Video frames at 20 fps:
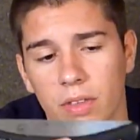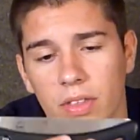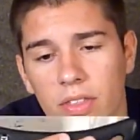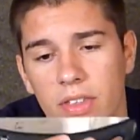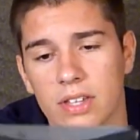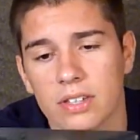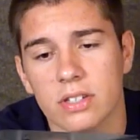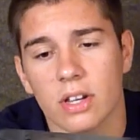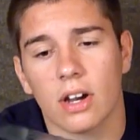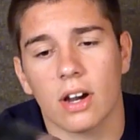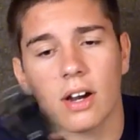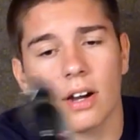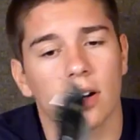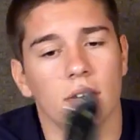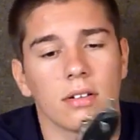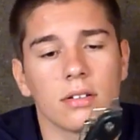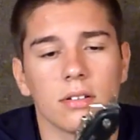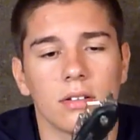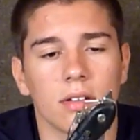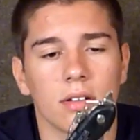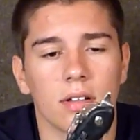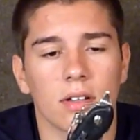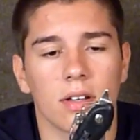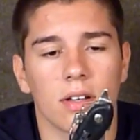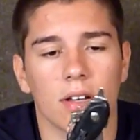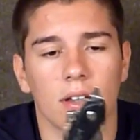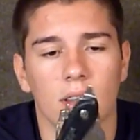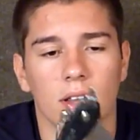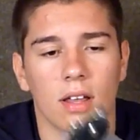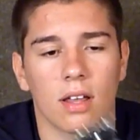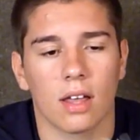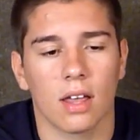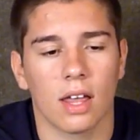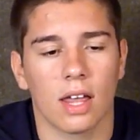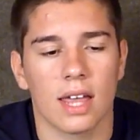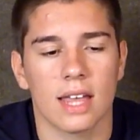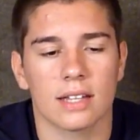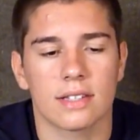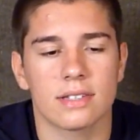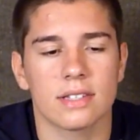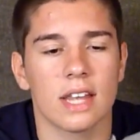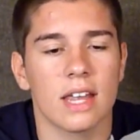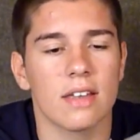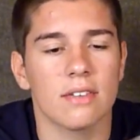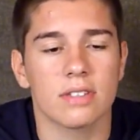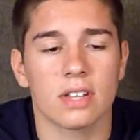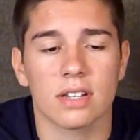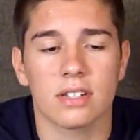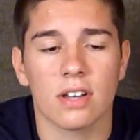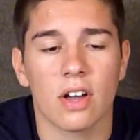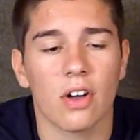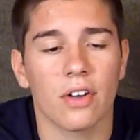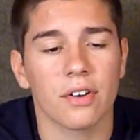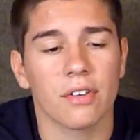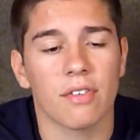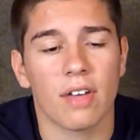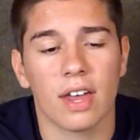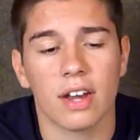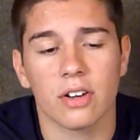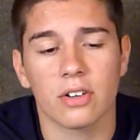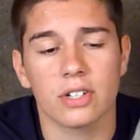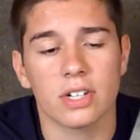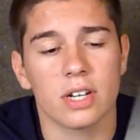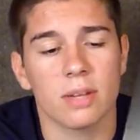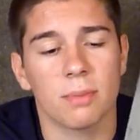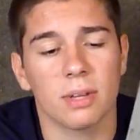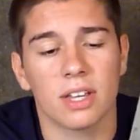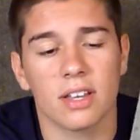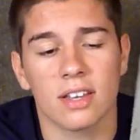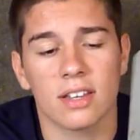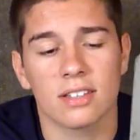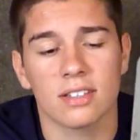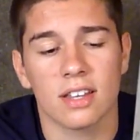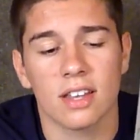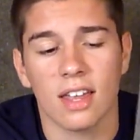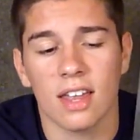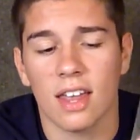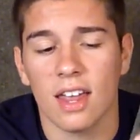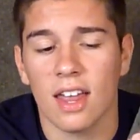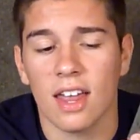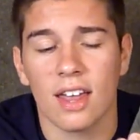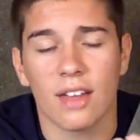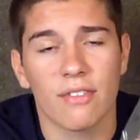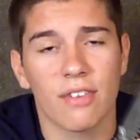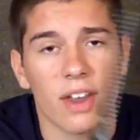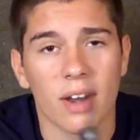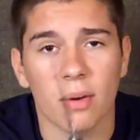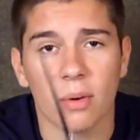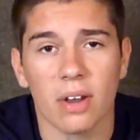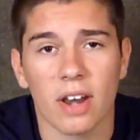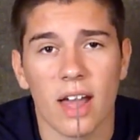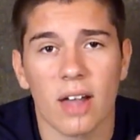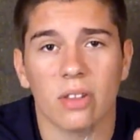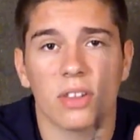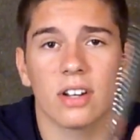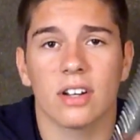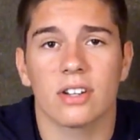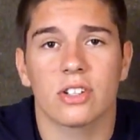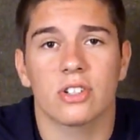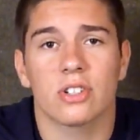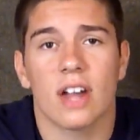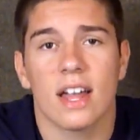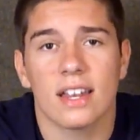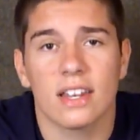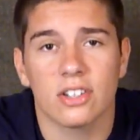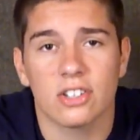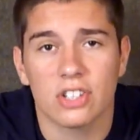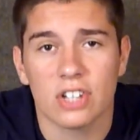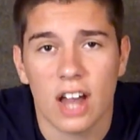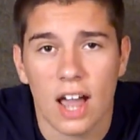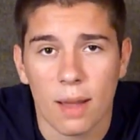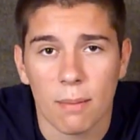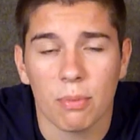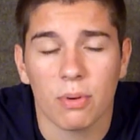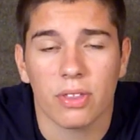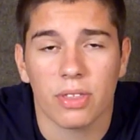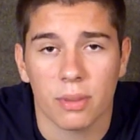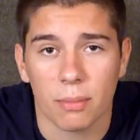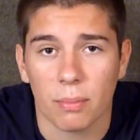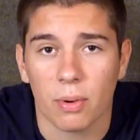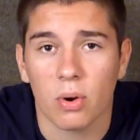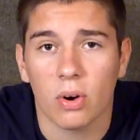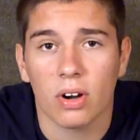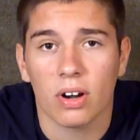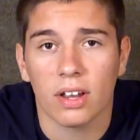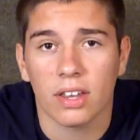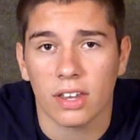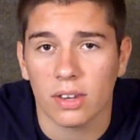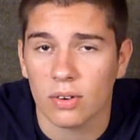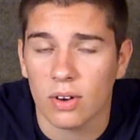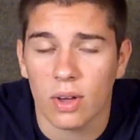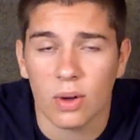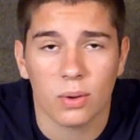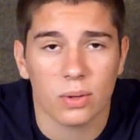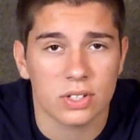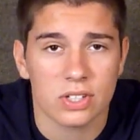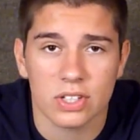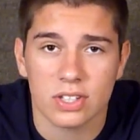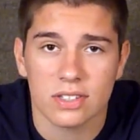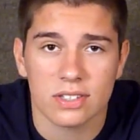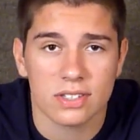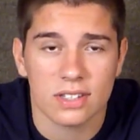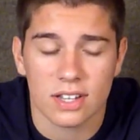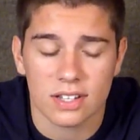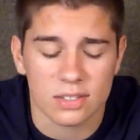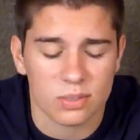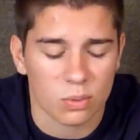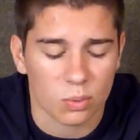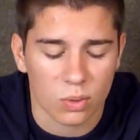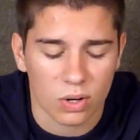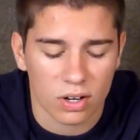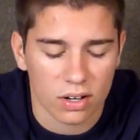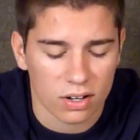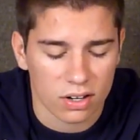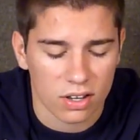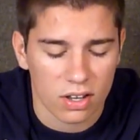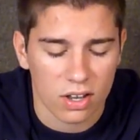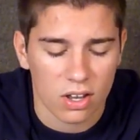It saves a ton of energy because if anyone out there has tried to chop with a Mora, you know it just doesn't work.